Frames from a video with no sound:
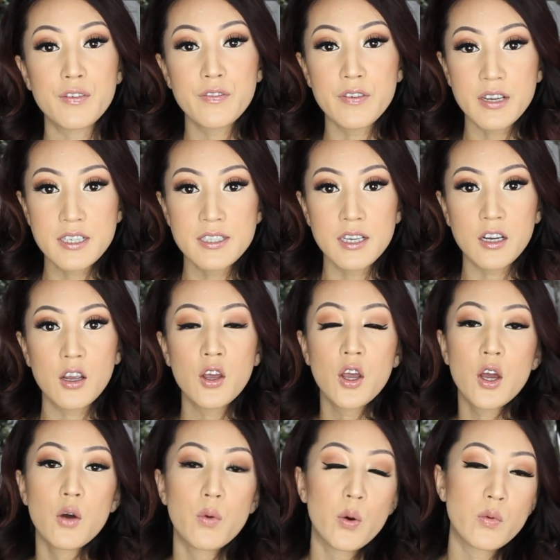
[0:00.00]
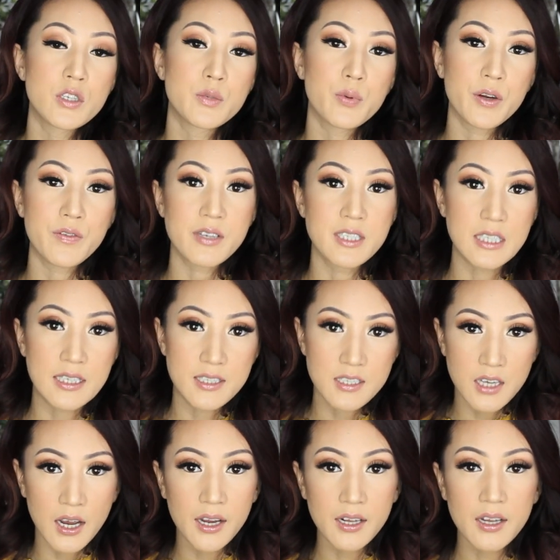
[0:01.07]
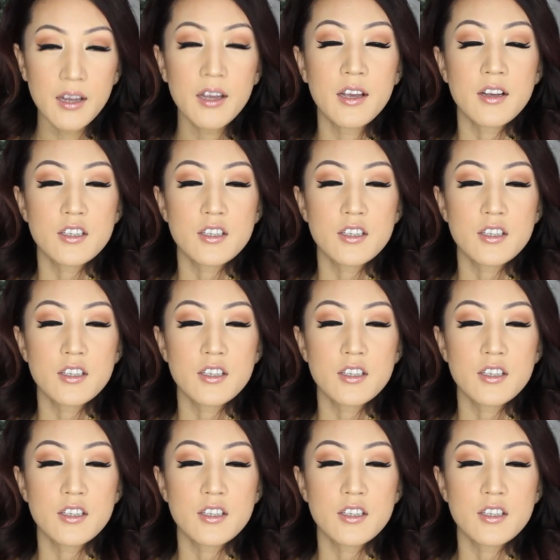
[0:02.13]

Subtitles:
fixing what was previously done.